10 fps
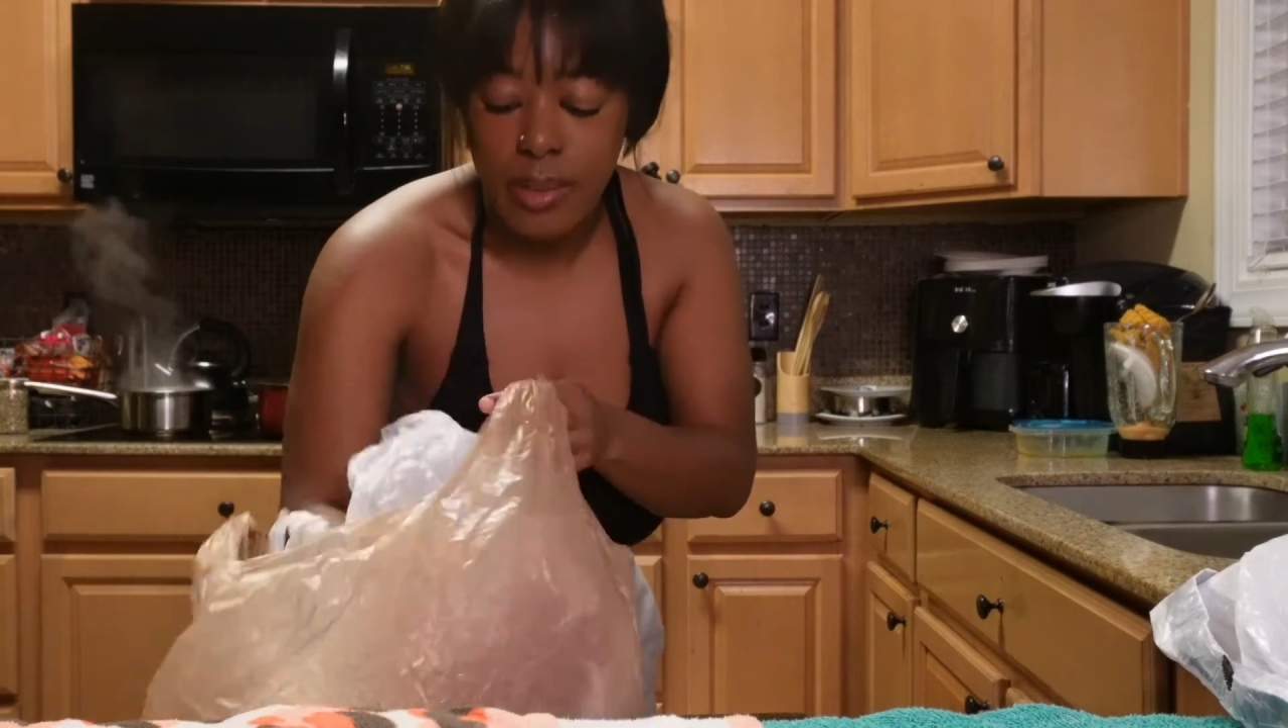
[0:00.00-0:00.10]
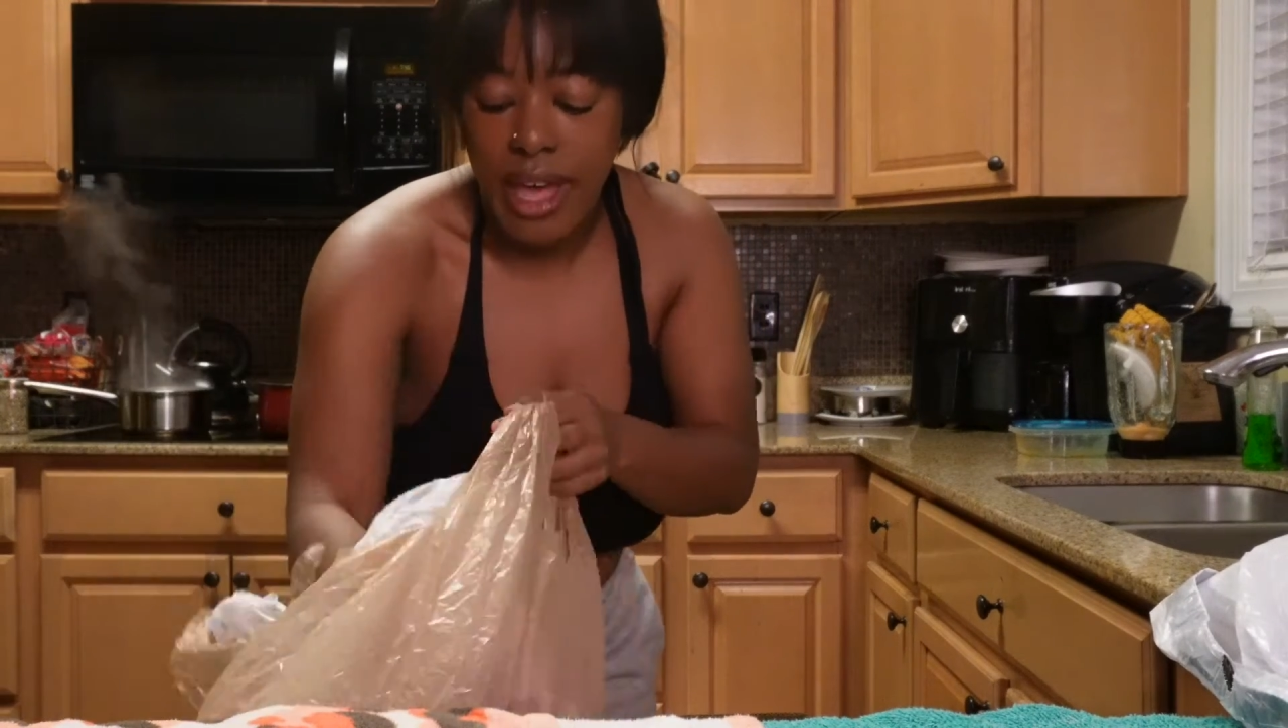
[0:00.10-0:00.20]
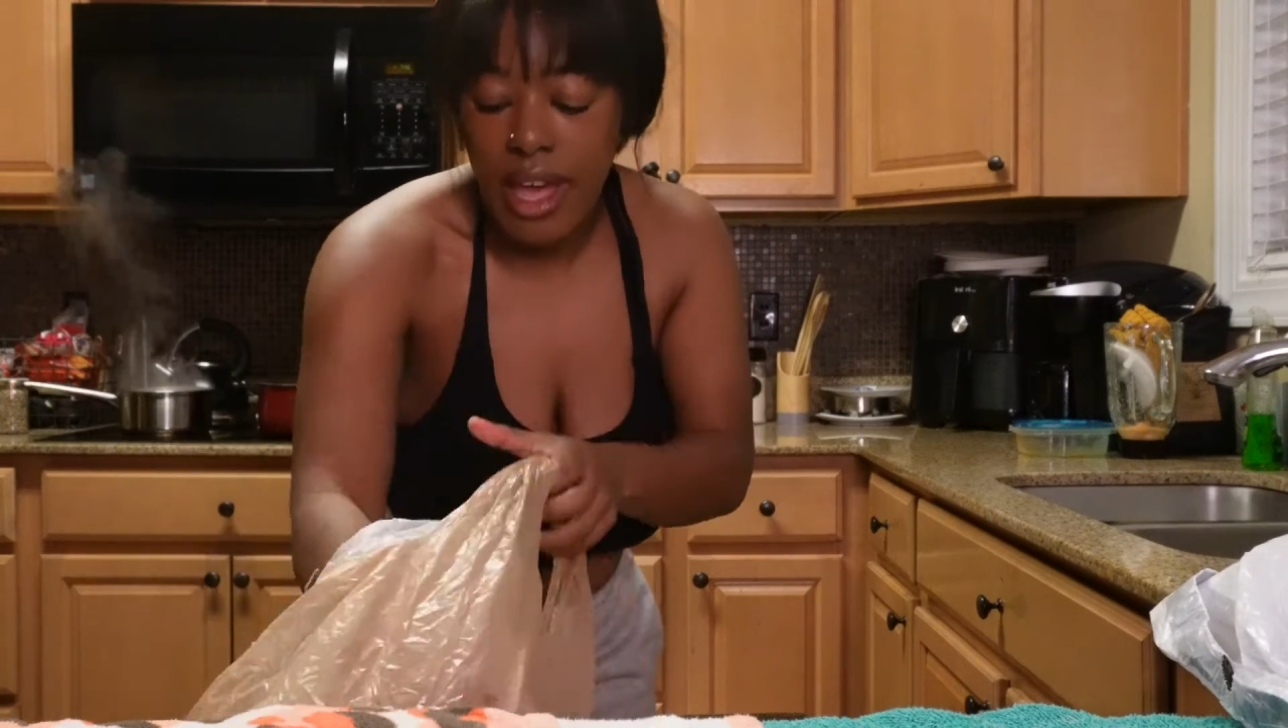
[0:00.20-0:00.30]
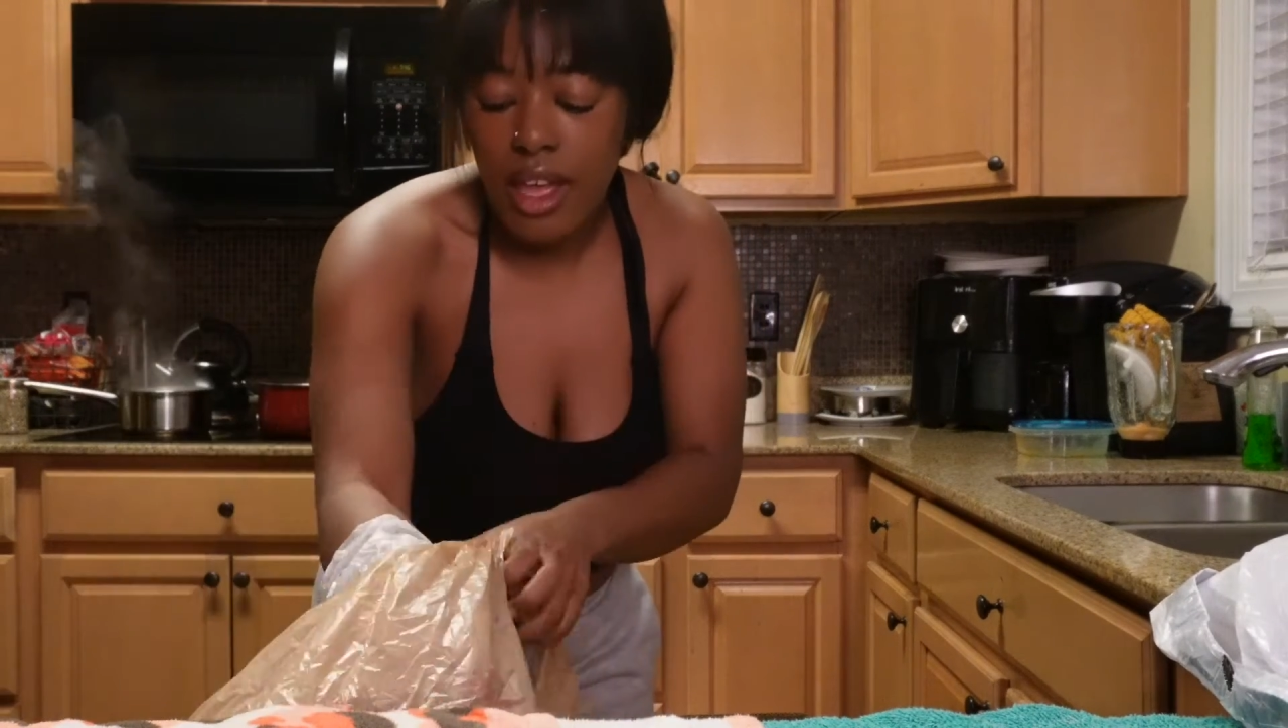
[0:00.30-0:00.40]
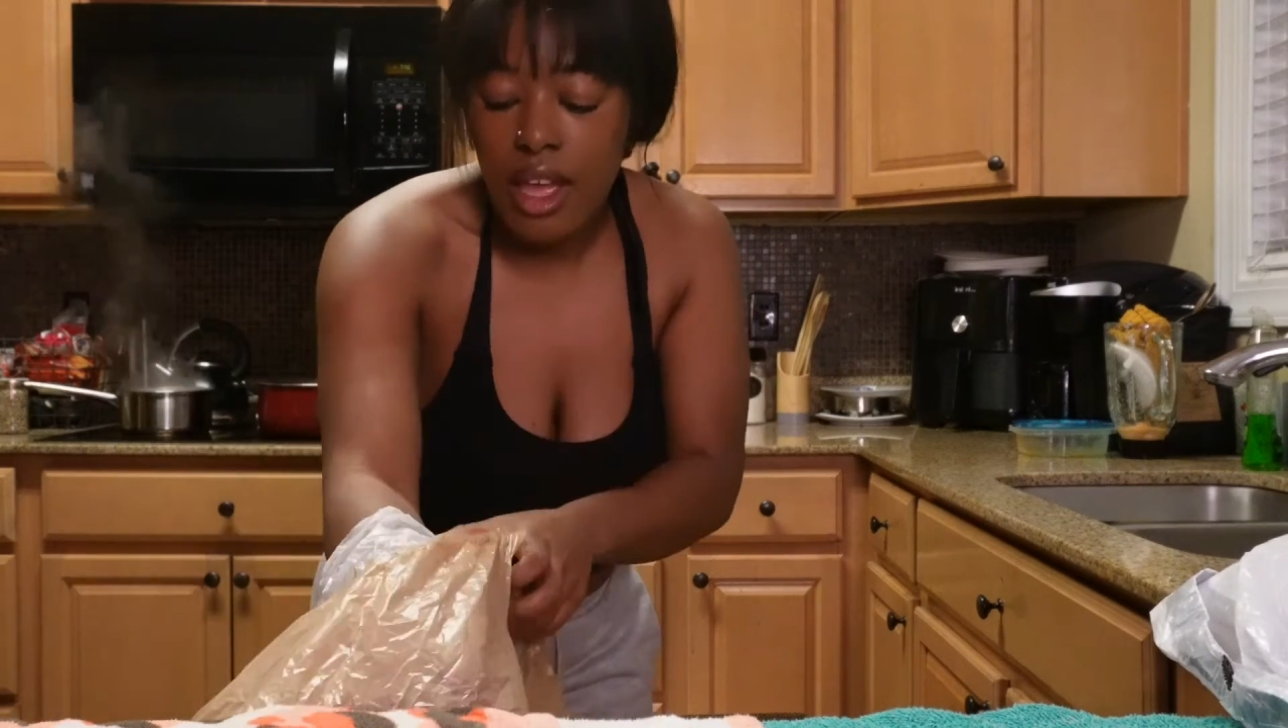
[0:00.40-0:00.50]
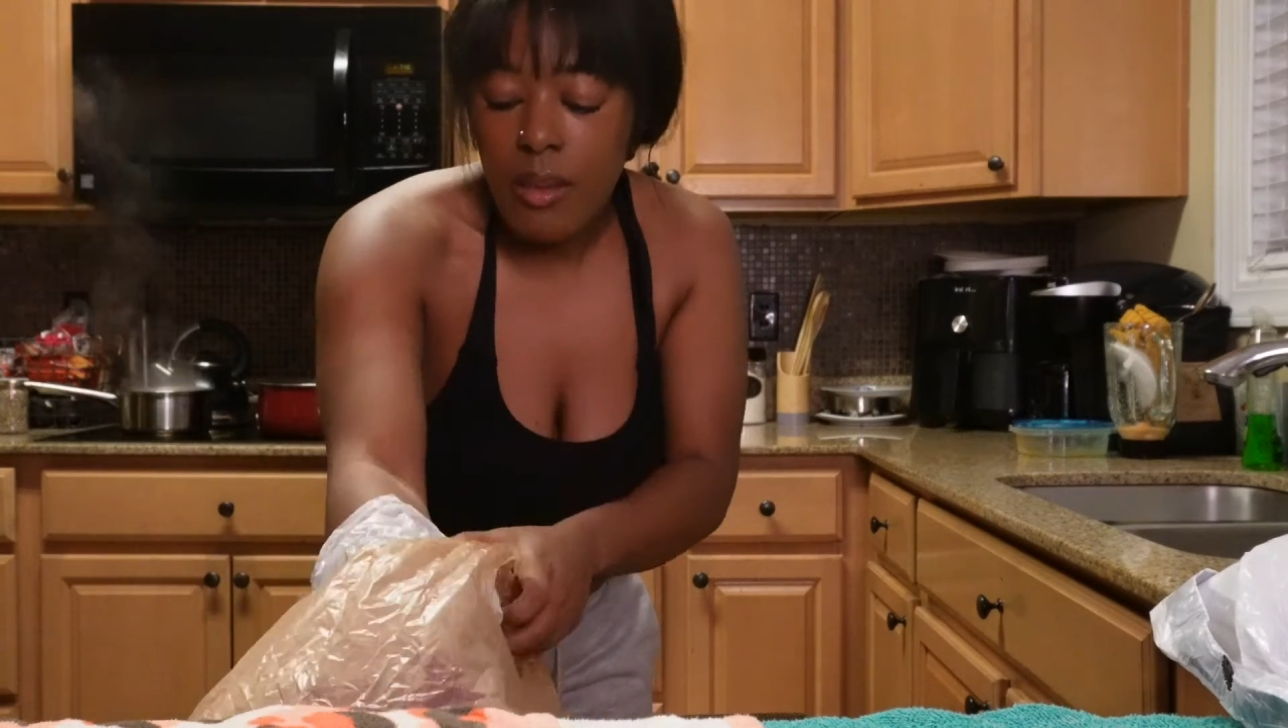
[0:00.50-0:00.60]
bag.